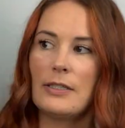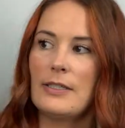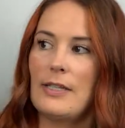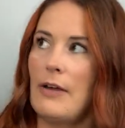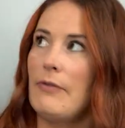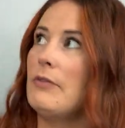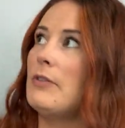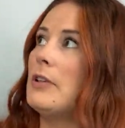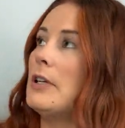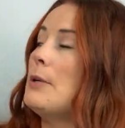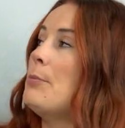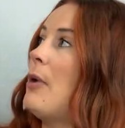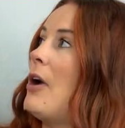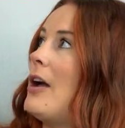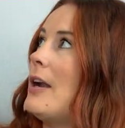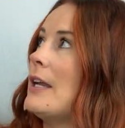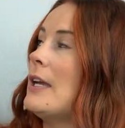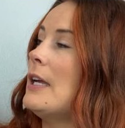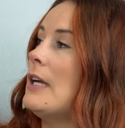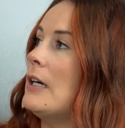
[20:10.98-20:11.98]
Definitely
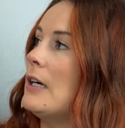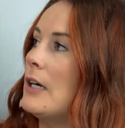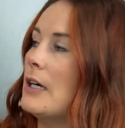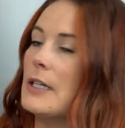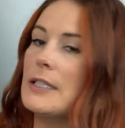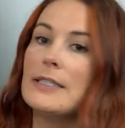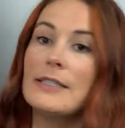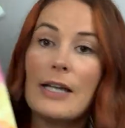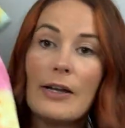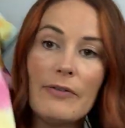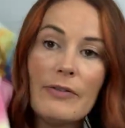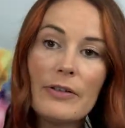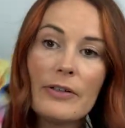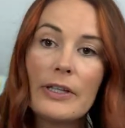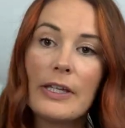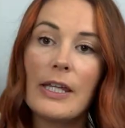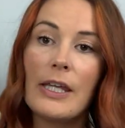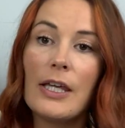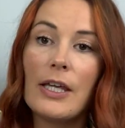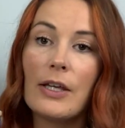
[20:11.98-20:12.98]
bodycon,
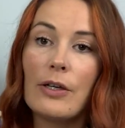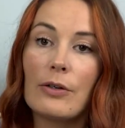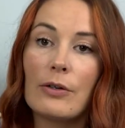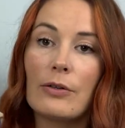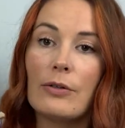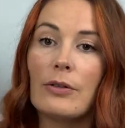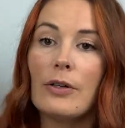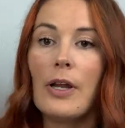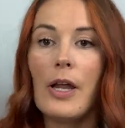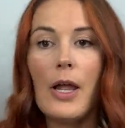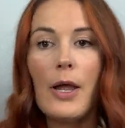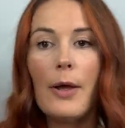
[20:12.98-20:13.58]
definitely cute.